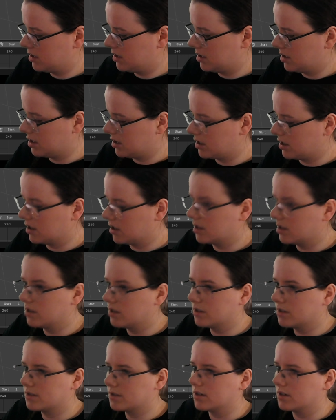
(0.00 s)

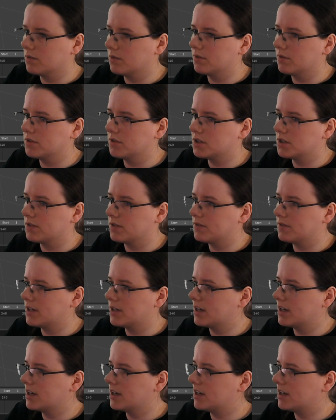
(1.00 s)
Let's go with Shift
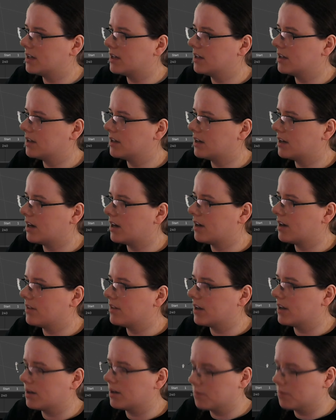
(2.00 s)
D, and
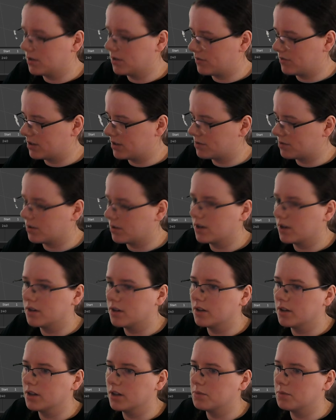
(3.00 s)
then I'll move this one
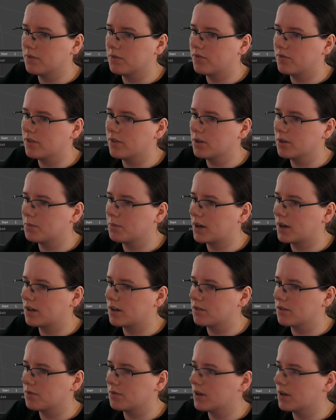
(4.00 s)
a little bit further back
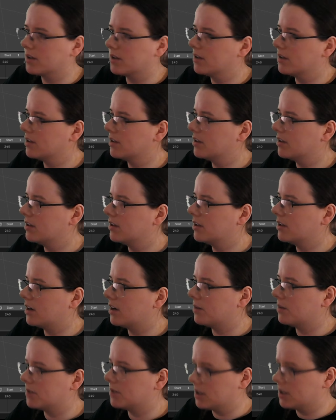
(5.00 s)
as well.
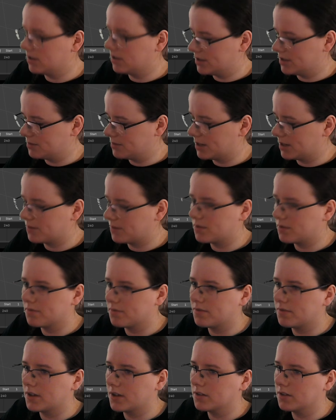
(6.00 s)
And we can do some depth of
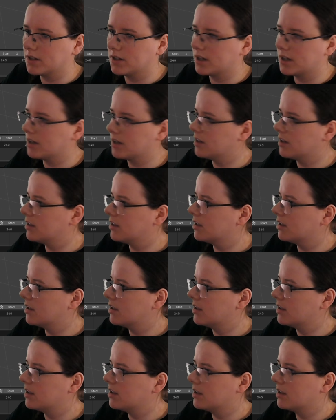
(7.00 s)
field here.
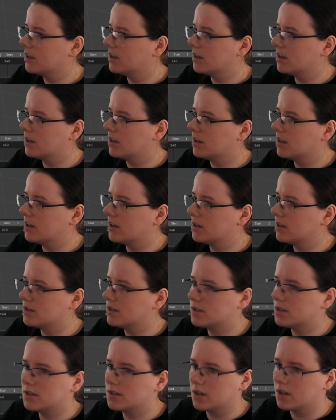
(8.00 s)

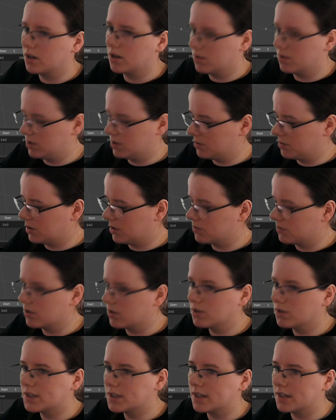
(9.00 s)
So you want to
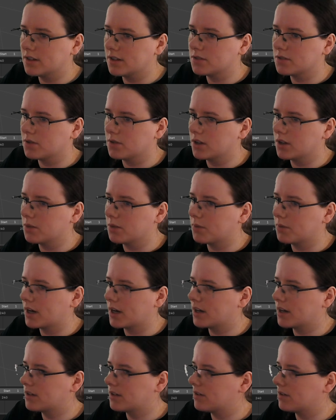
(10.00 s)
rotate this one at the
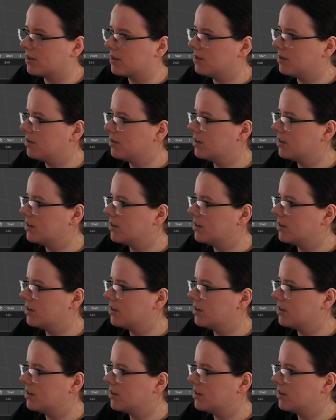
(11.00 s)
back too.